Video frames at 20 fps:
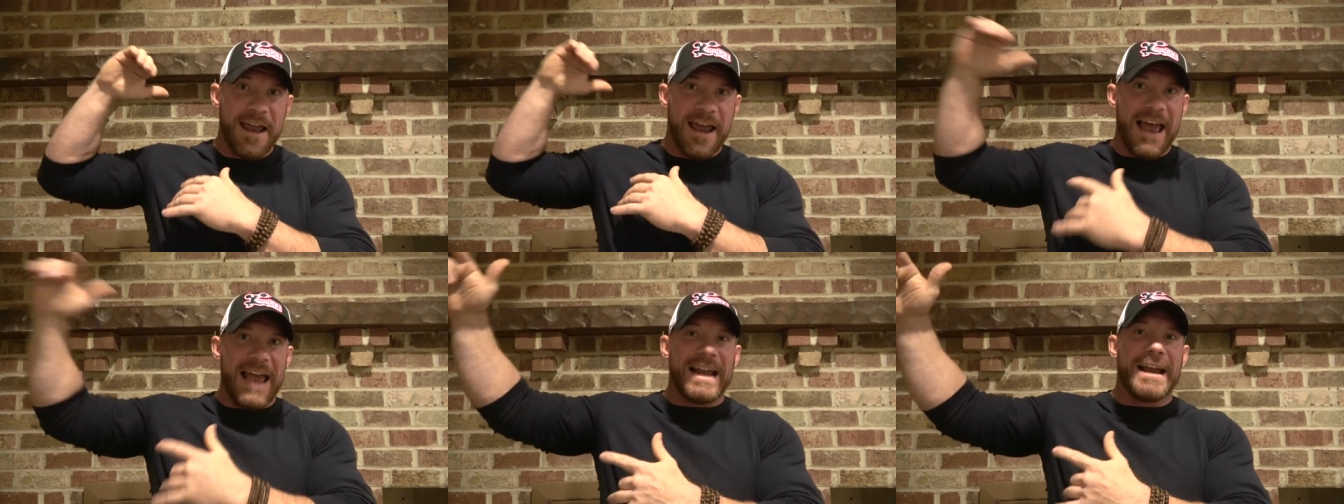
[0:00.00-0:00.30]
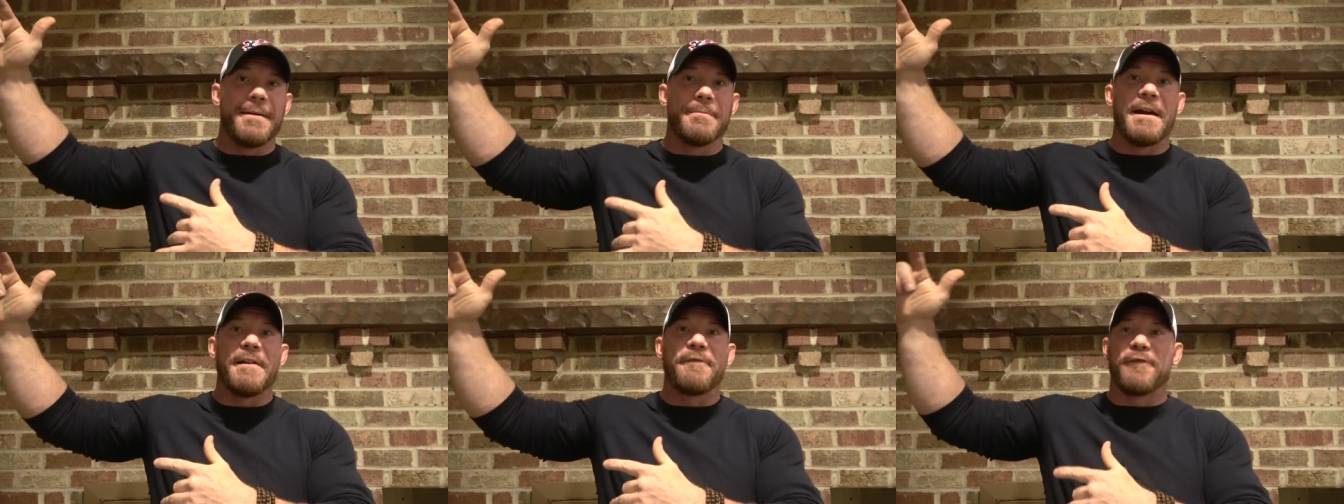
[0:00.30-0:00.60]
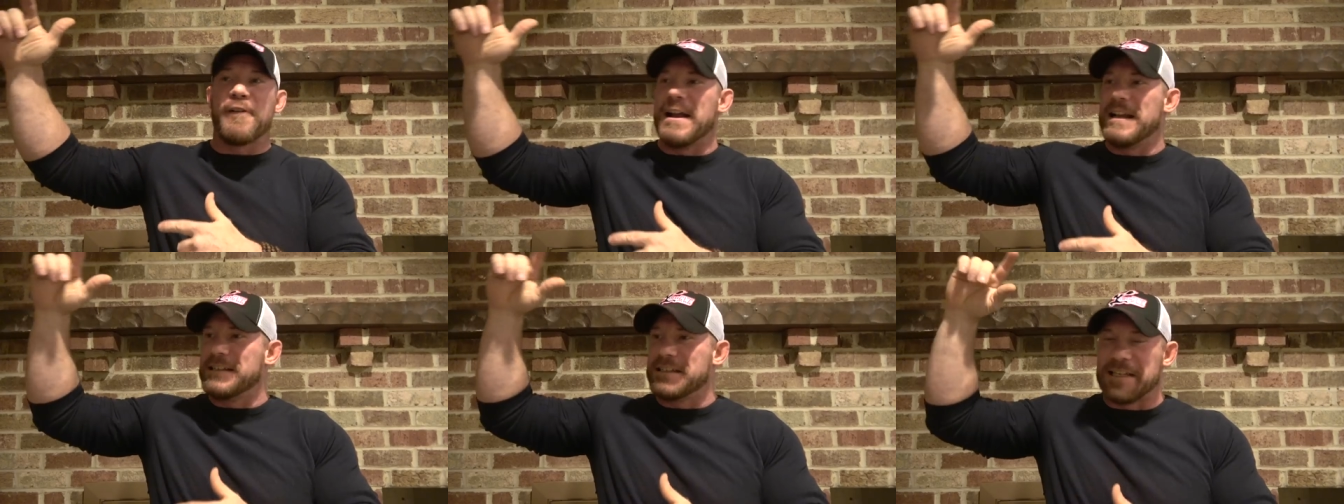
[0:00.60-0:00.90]
hang out with my
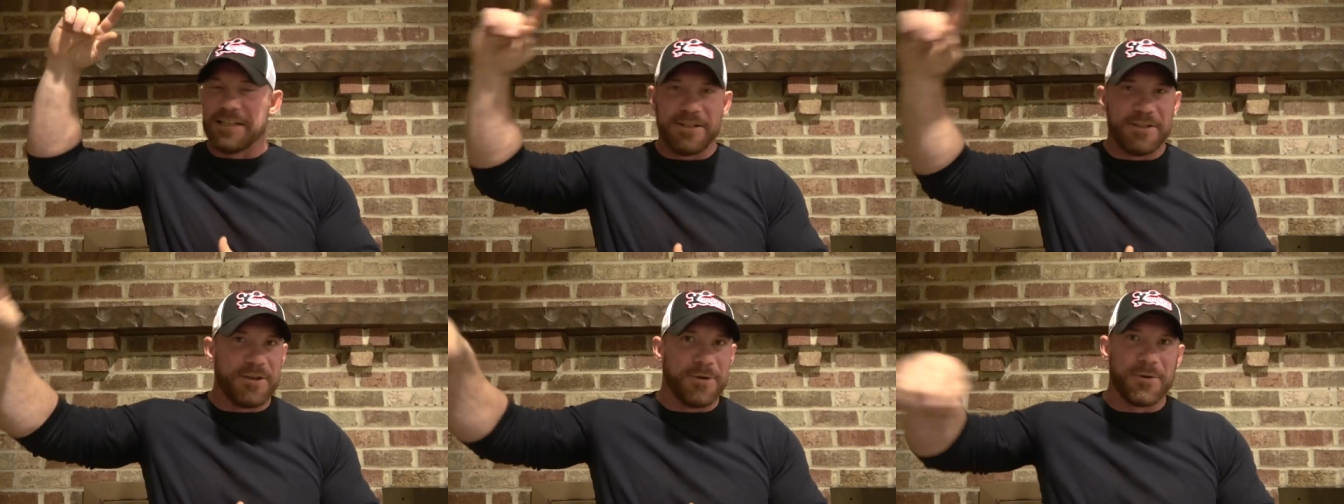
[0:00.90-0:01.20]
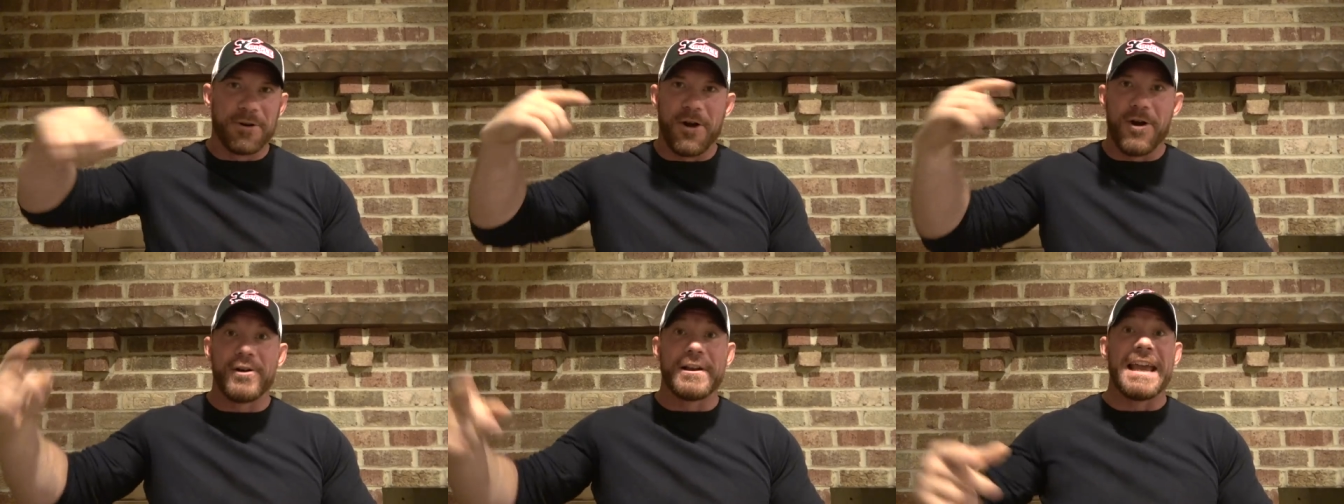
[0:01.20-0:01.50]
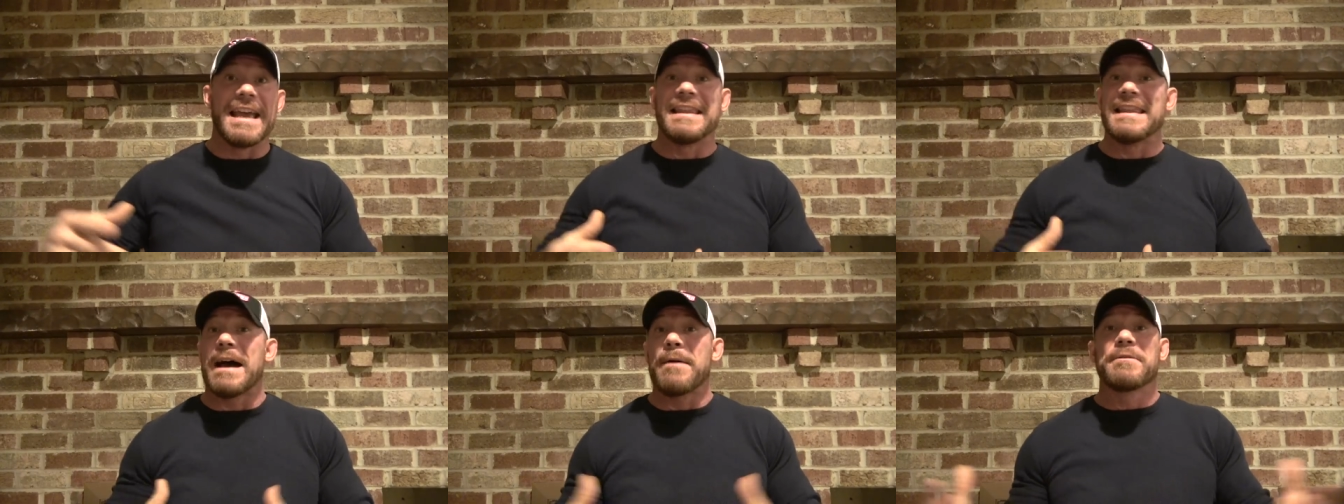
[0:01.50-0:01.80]
friends and do it all
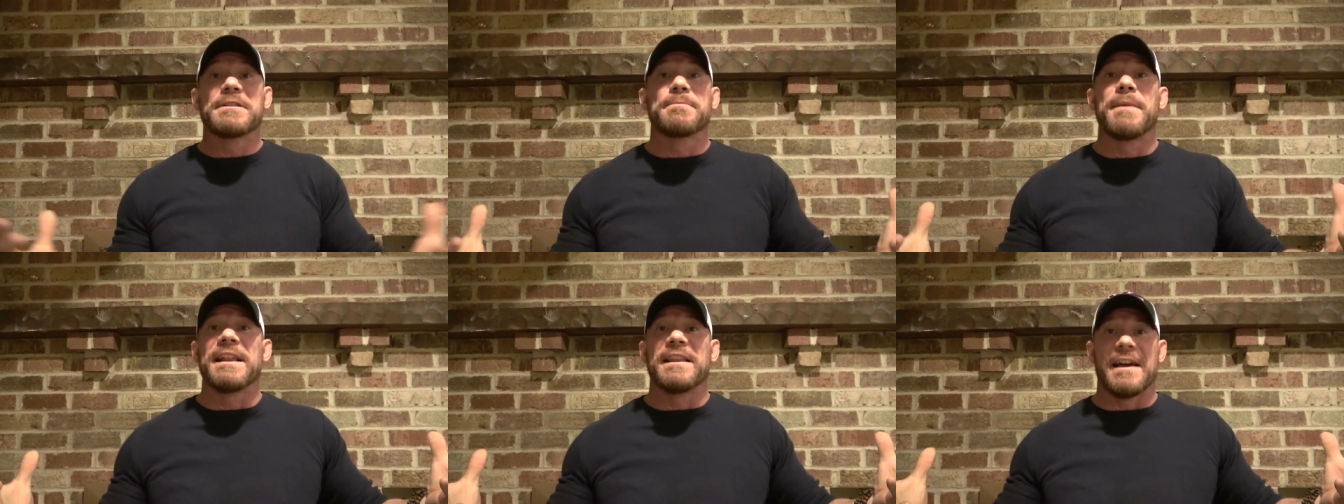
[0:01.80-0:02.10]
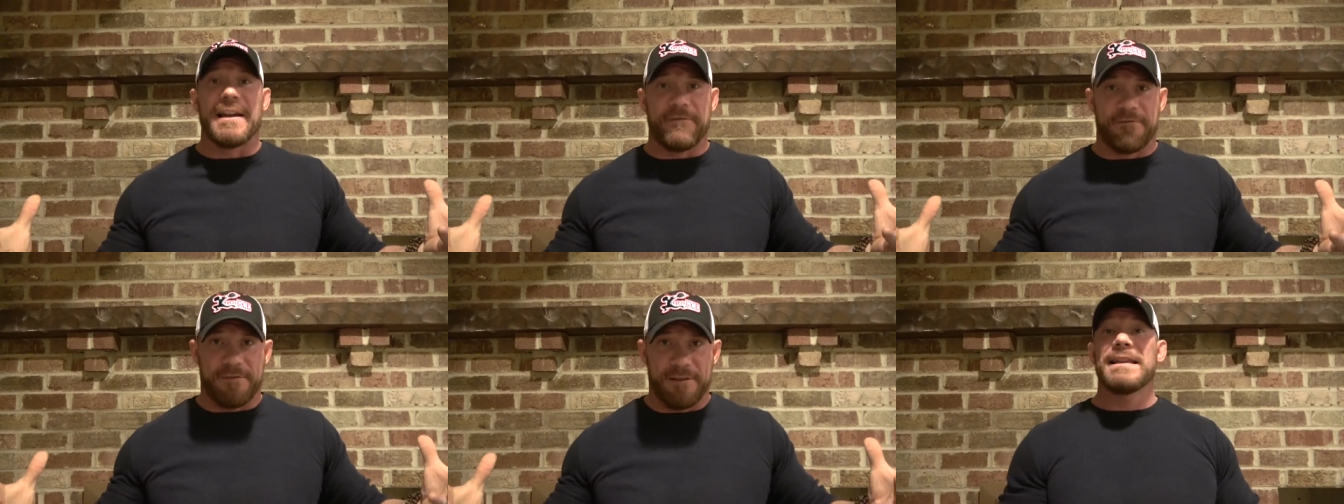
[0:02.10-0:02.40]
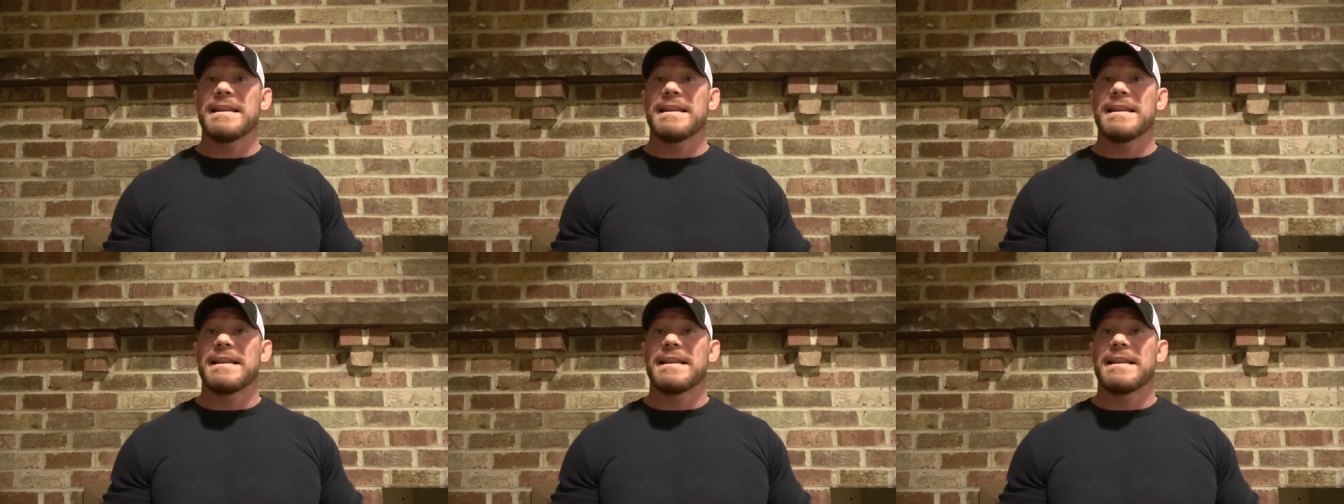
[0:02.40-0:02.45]
again. That was my life.